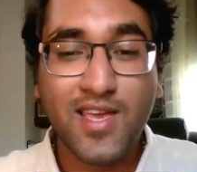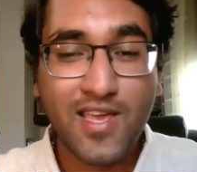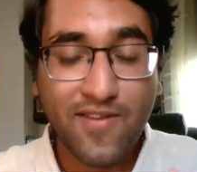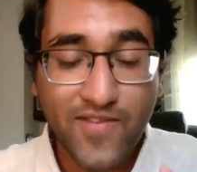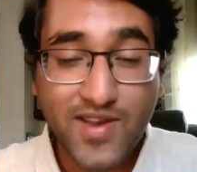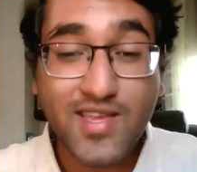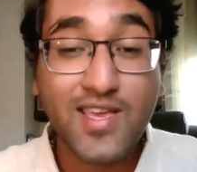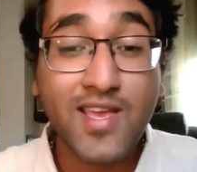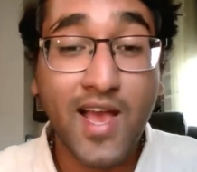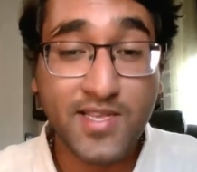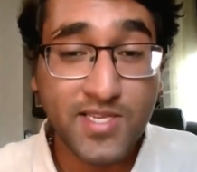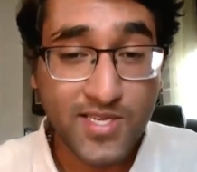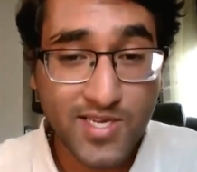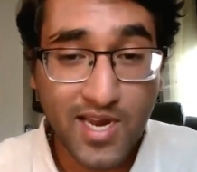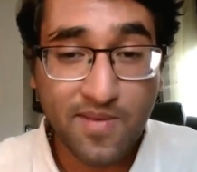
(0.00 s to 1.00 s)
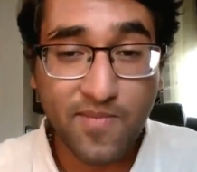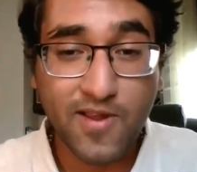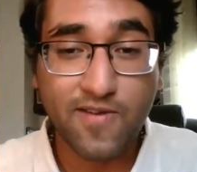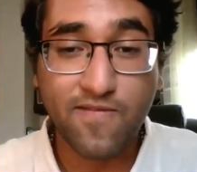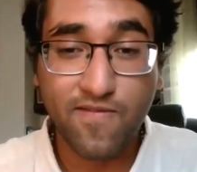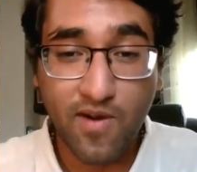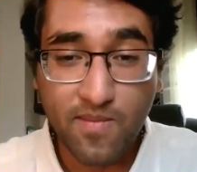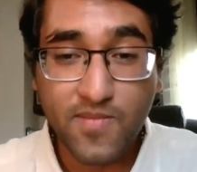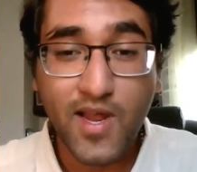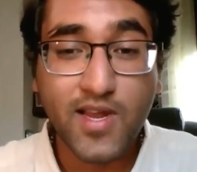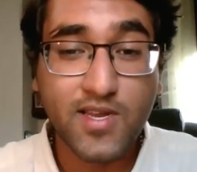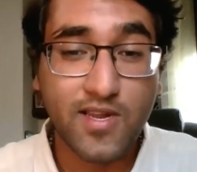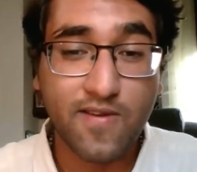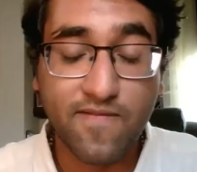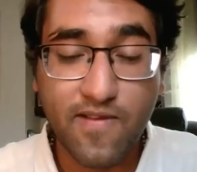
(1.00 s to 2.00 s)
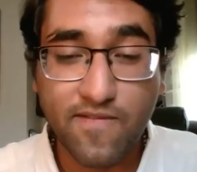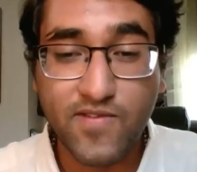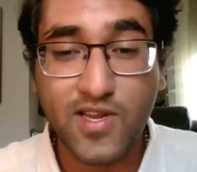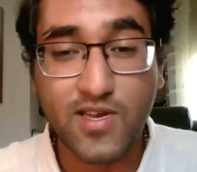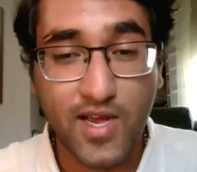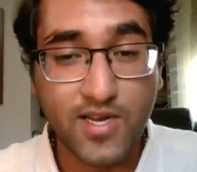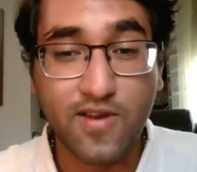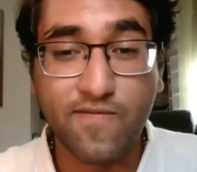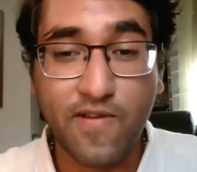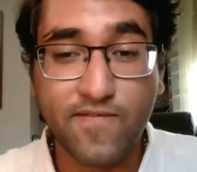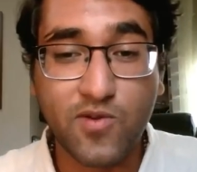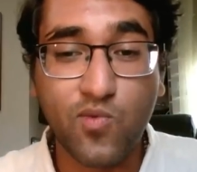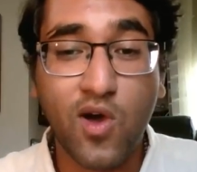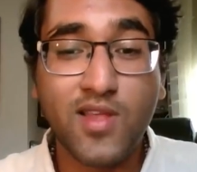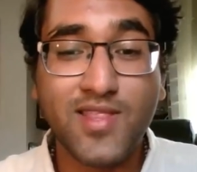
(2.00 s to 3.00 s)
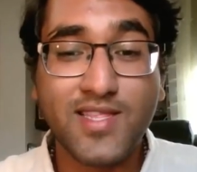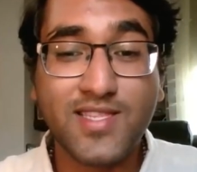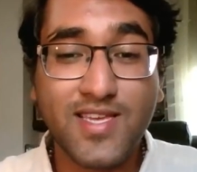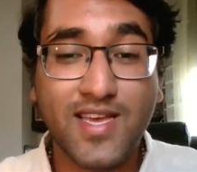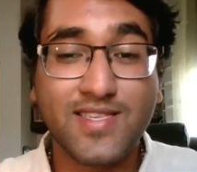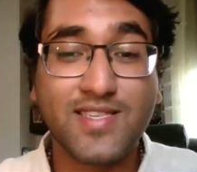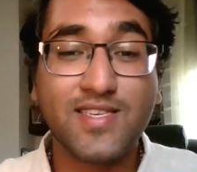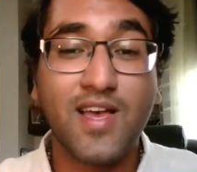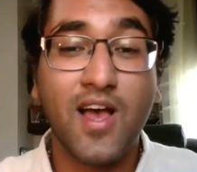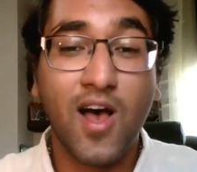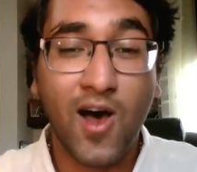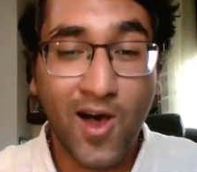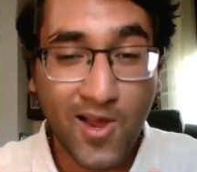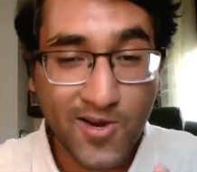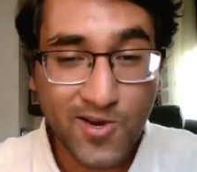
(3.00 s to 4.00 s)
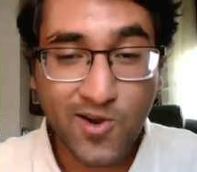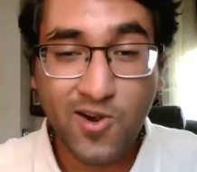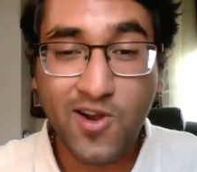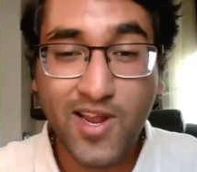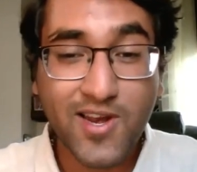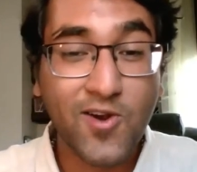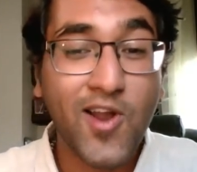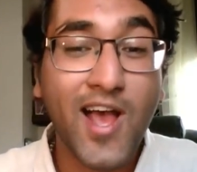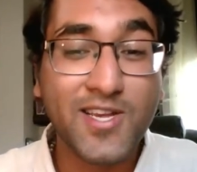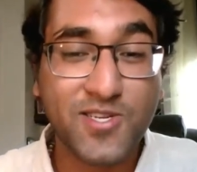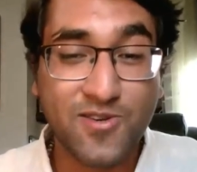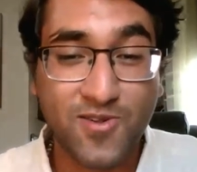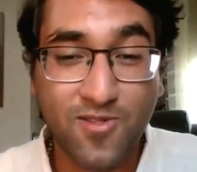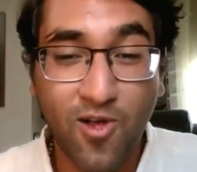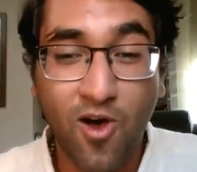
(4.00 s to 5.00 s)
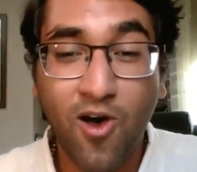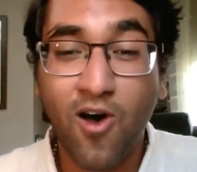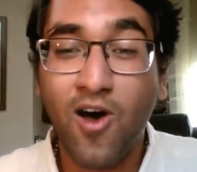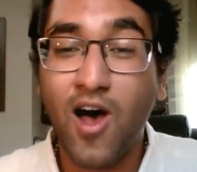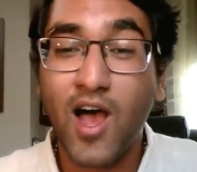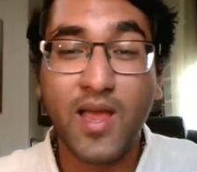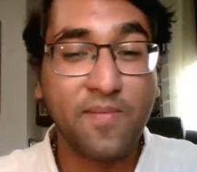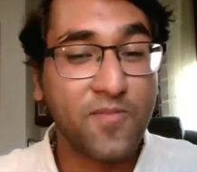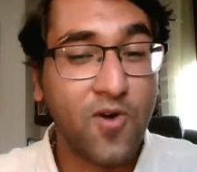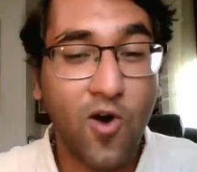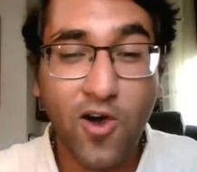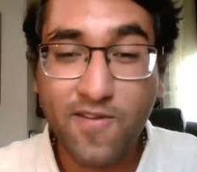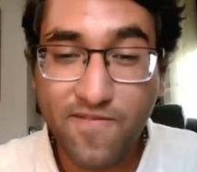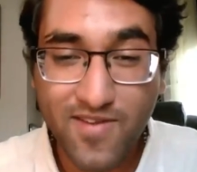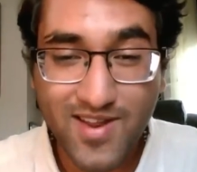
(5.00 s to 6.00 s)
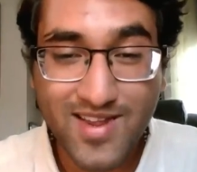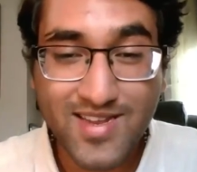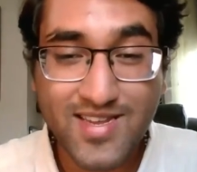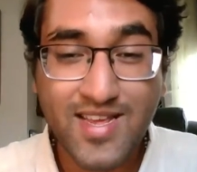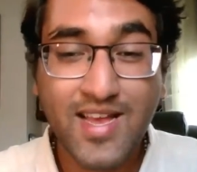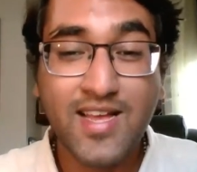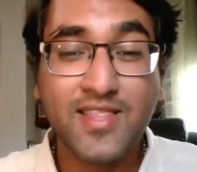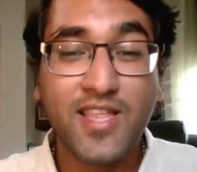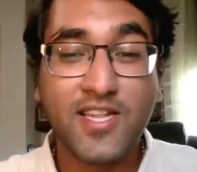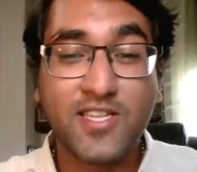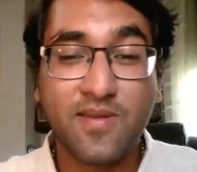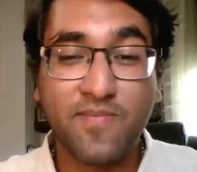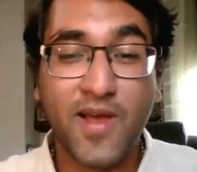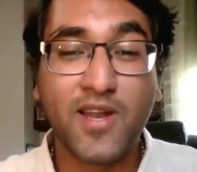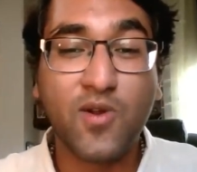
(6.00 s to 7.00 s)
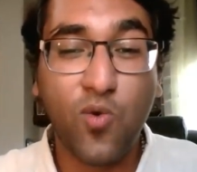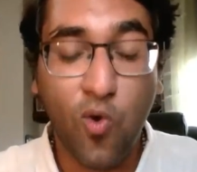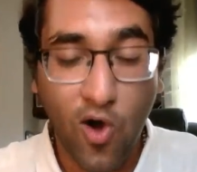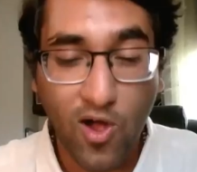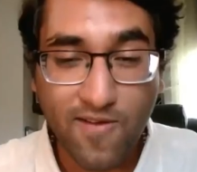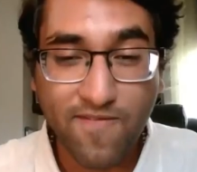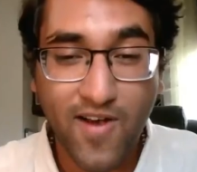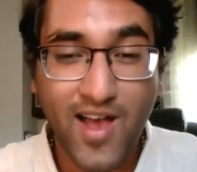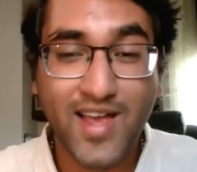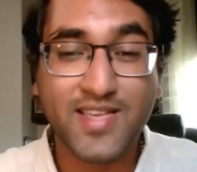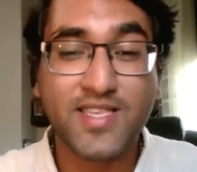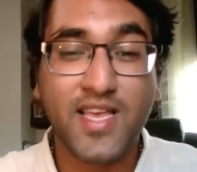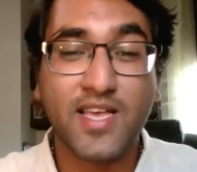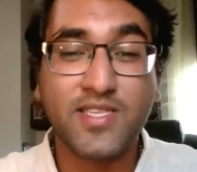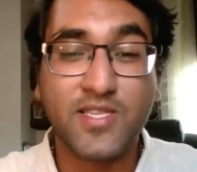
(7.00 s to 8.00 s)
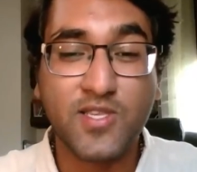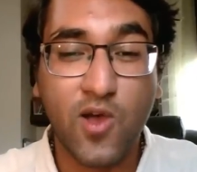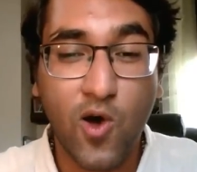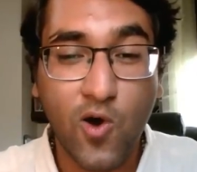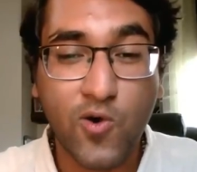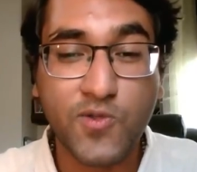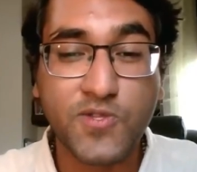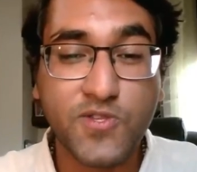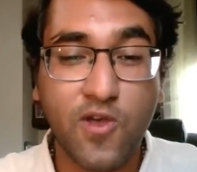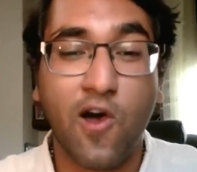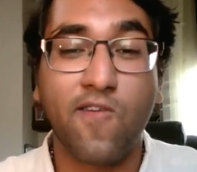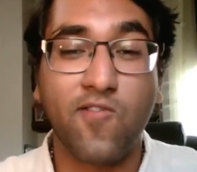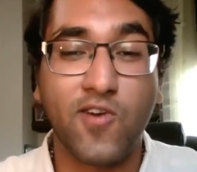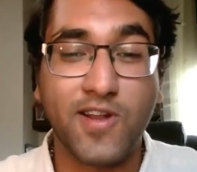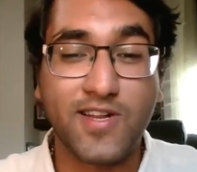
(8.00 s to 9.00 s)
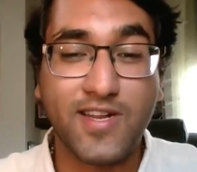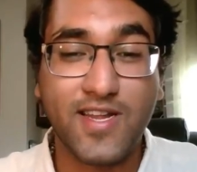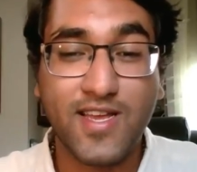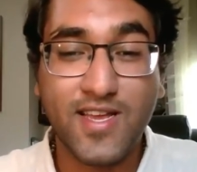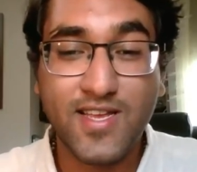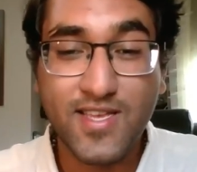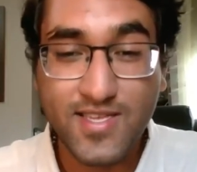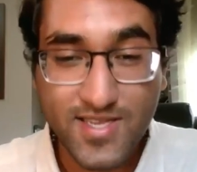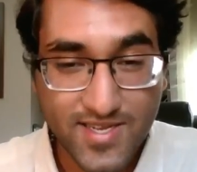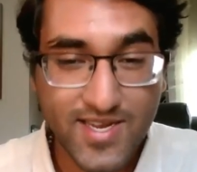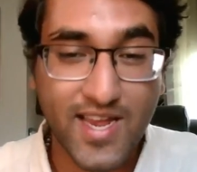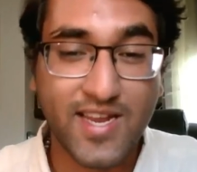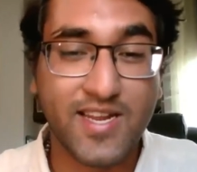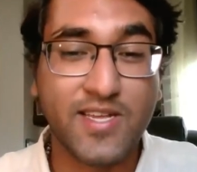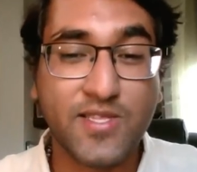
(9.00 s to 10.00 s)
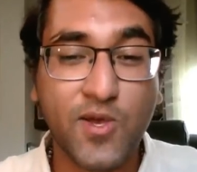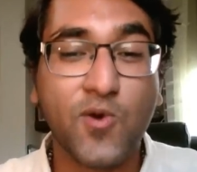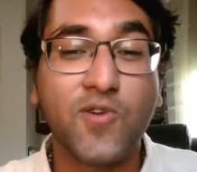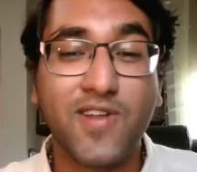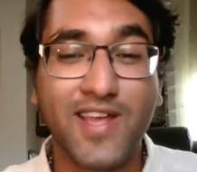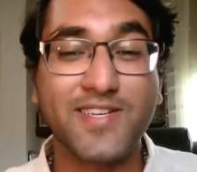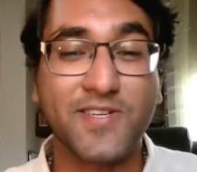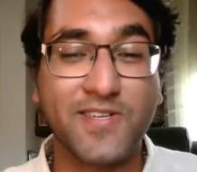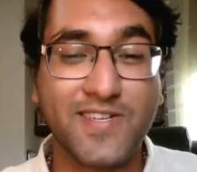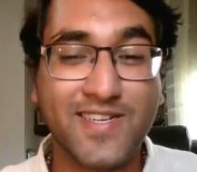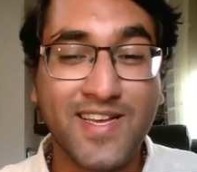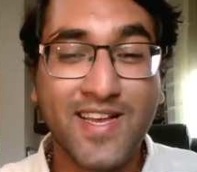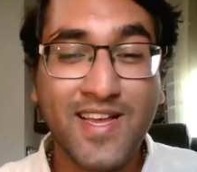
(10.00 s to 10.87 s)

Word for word: Even he has a statement from 1950, 1951 that says, under international law, I am confident that Tibet qualifies as its own sovereign state, its own nation.